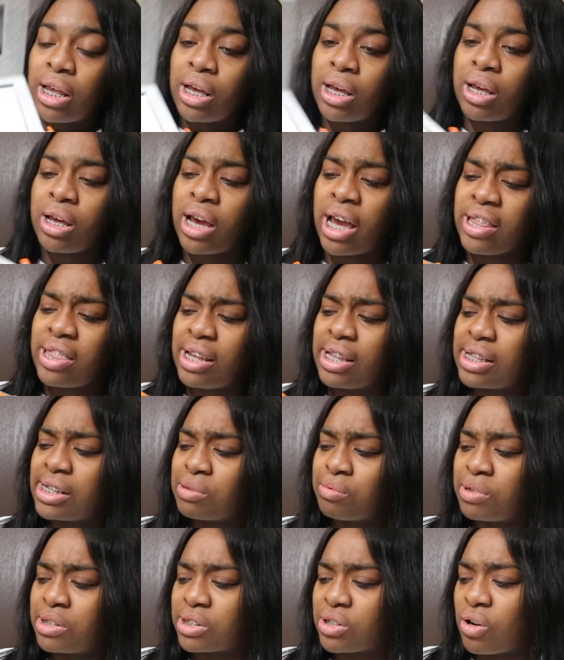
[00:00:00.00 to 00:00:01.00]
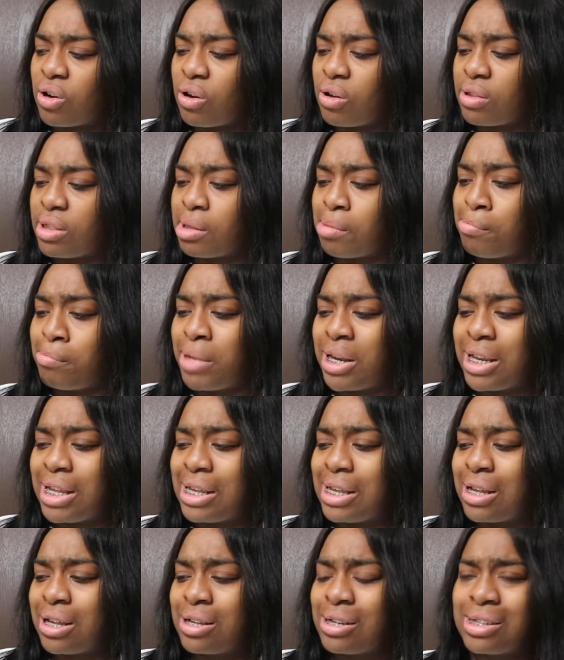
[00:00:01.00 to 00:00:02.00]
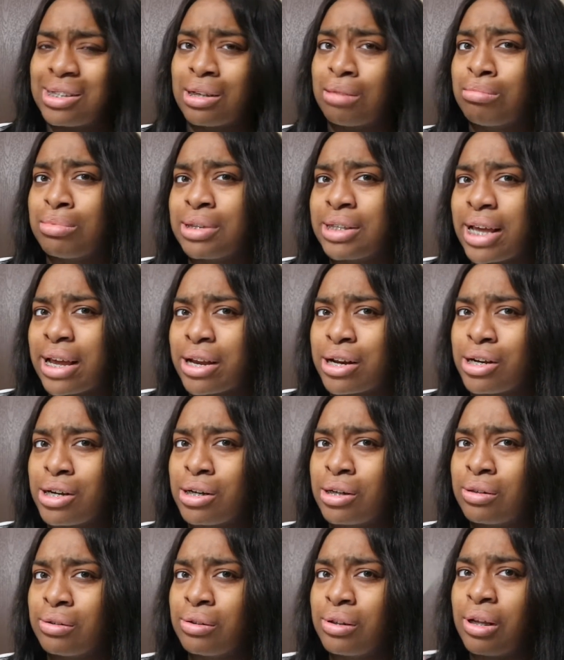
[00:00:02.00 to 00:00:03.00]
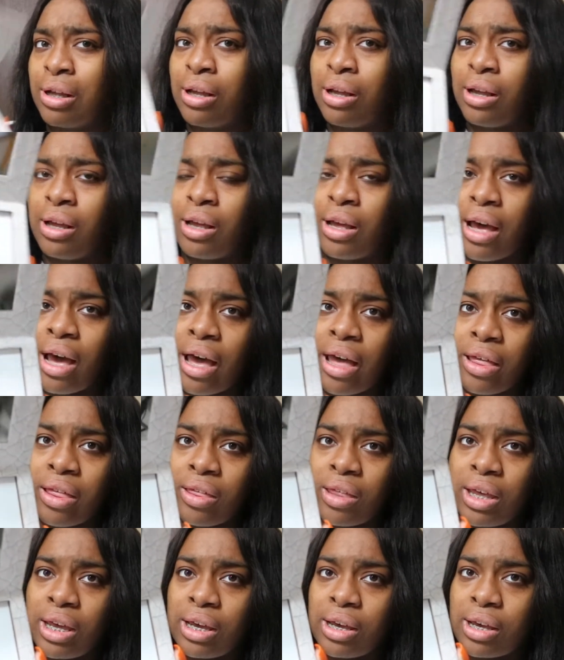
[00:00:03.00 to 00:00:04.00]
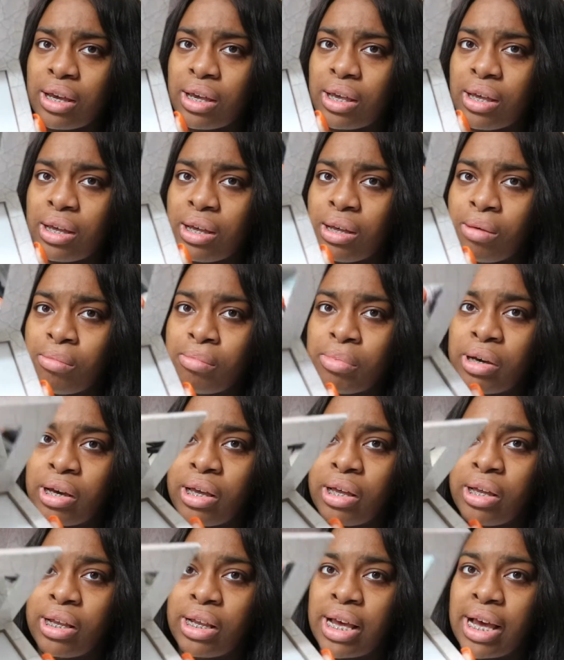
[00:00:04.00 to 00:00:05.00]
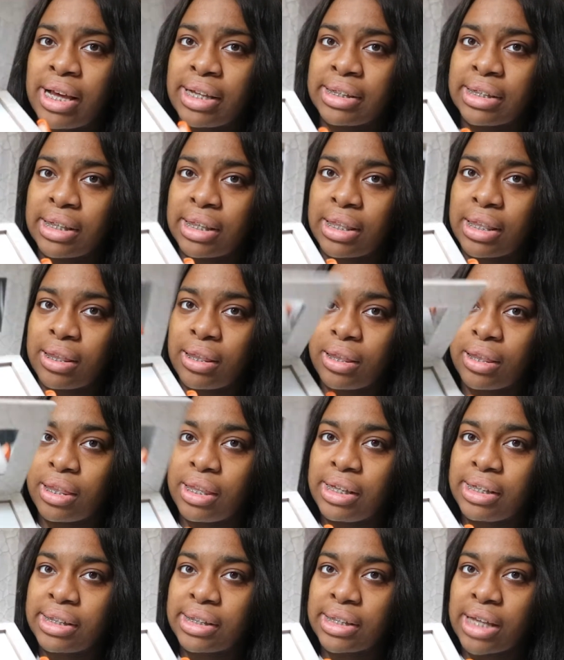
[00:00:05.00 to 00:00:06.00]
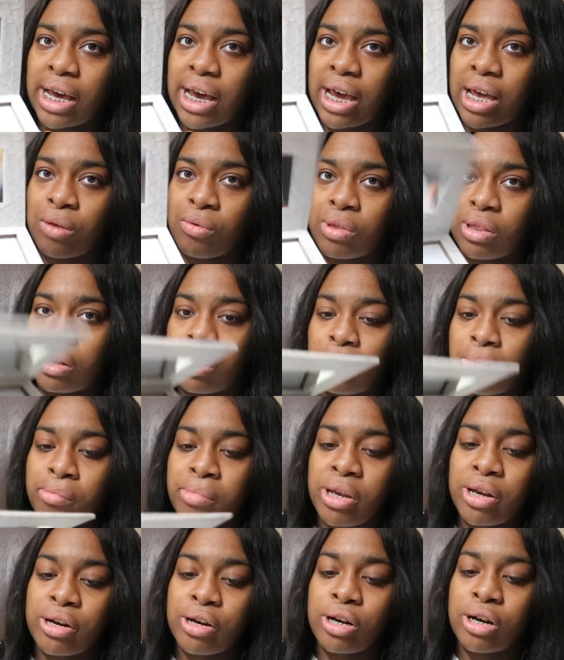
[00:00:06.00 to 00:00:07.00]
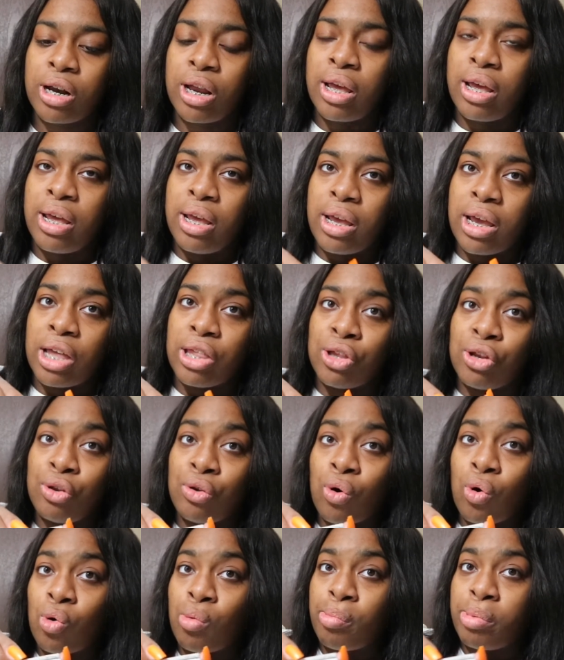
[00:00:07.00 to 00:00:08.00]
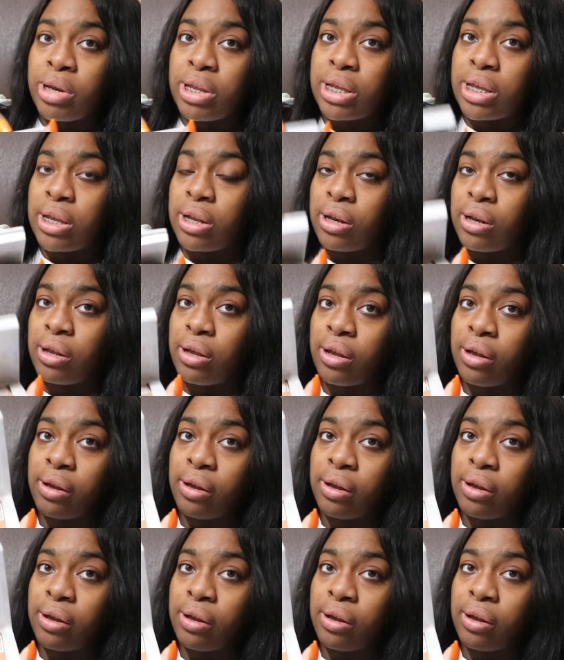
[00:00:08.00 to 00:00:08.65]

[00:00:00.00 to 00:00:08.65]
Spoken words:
I think this one's called the mini double decker, I think, but it has this side with a little mirror, and then you open it